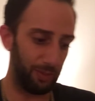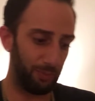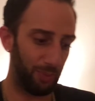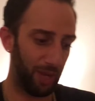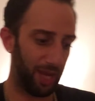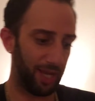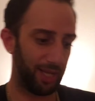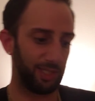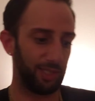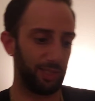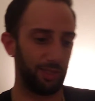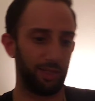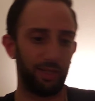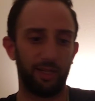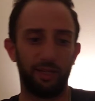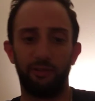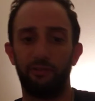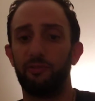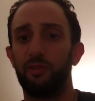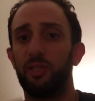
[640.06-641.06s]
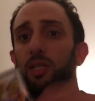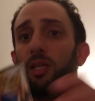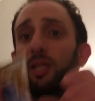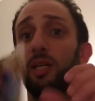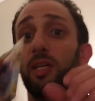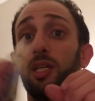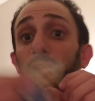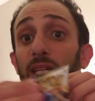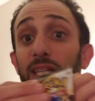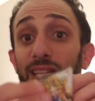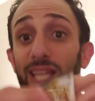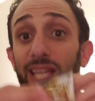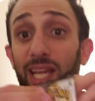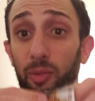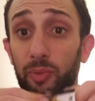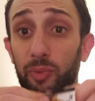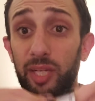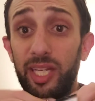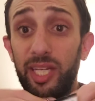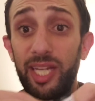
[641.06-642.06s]
packs left.
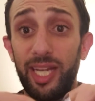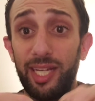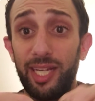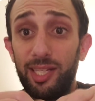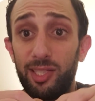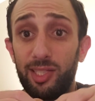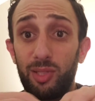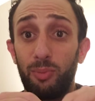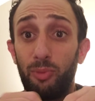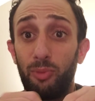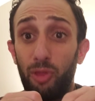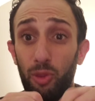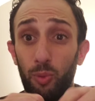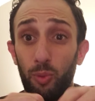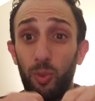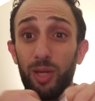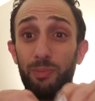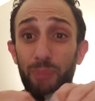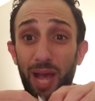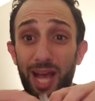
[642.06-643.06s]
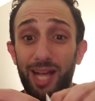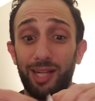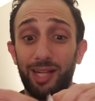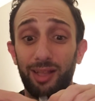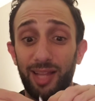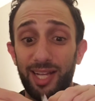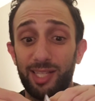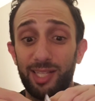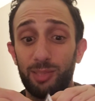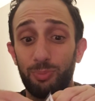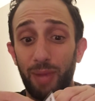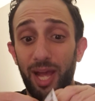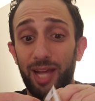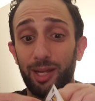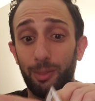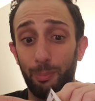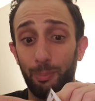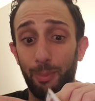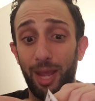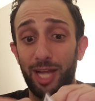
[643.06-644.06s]
Can we get some three-pack,
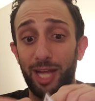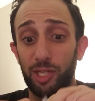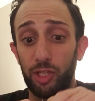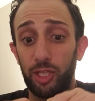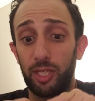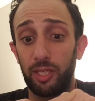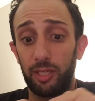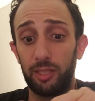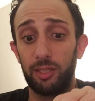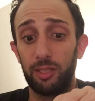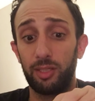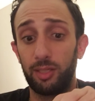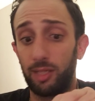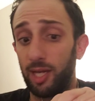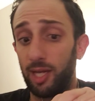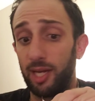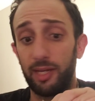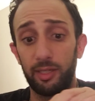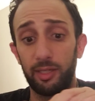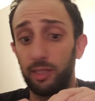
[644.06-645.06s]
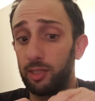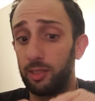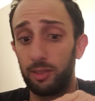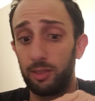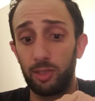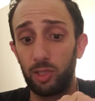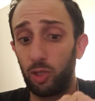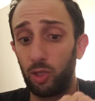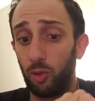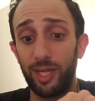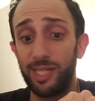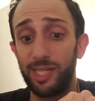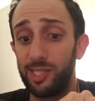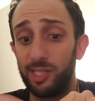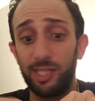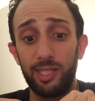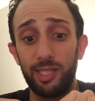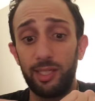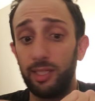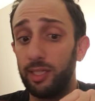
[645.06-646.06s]
last-pack magic kind of
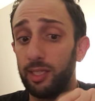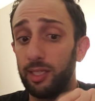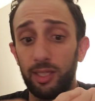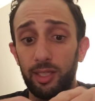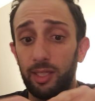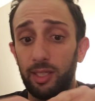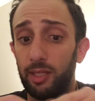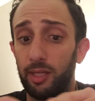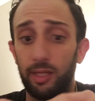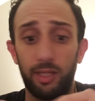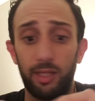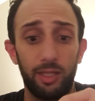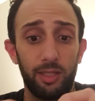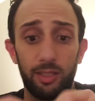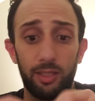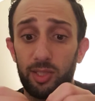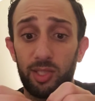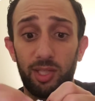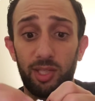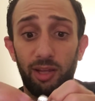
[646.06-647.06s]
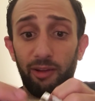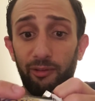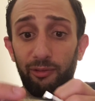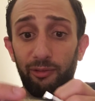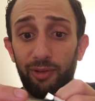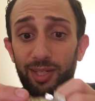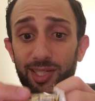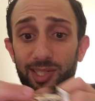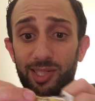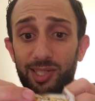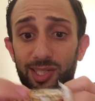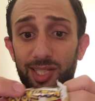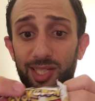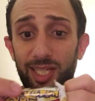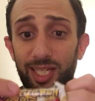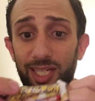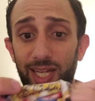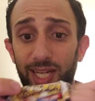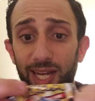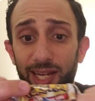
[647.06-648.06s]
crazy stuff. Let's see,
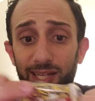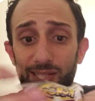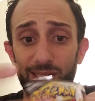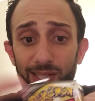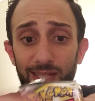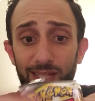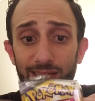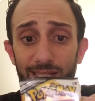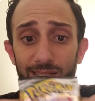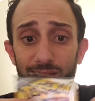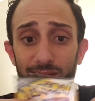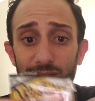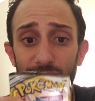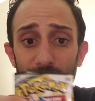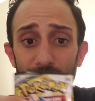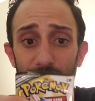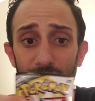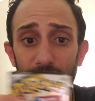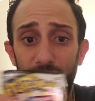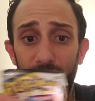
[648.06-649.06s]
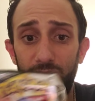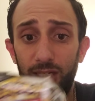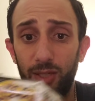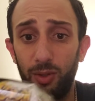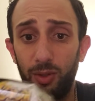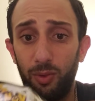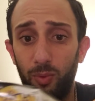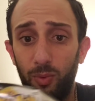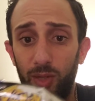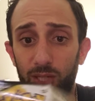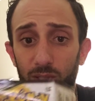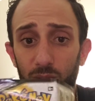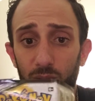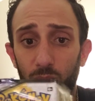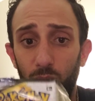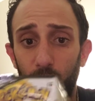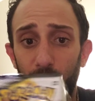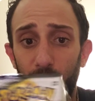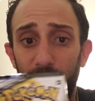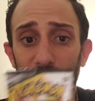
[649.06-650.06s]
guys. Let's see what
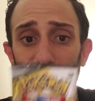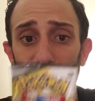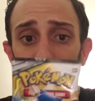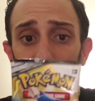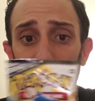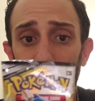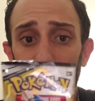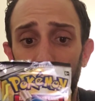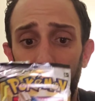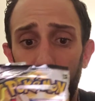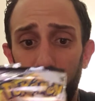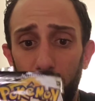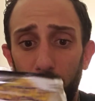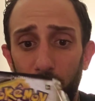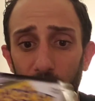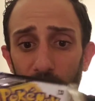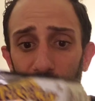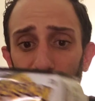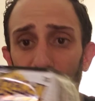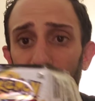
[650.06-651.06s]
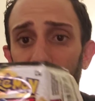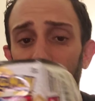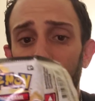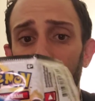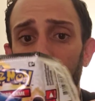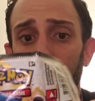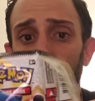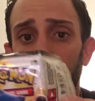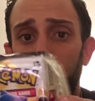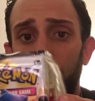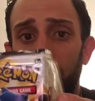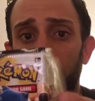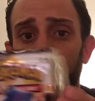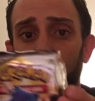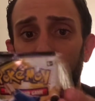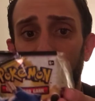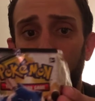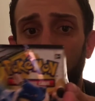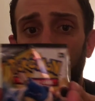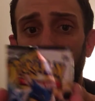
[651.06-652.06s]
we can do. Is it going to
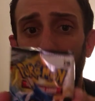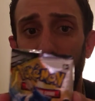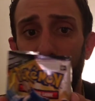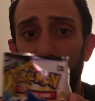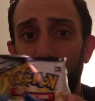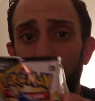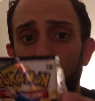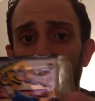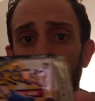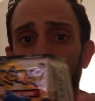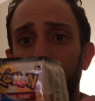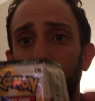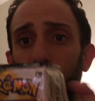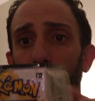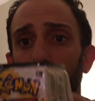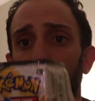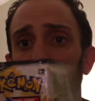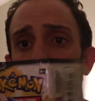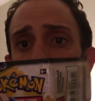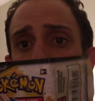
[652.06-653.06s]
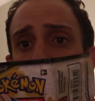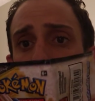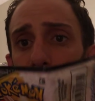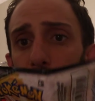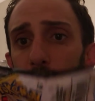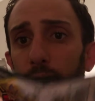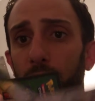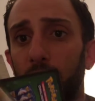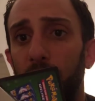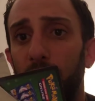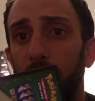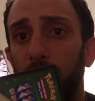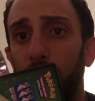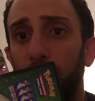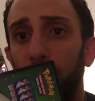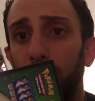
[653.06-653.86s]
be a white back or a green back?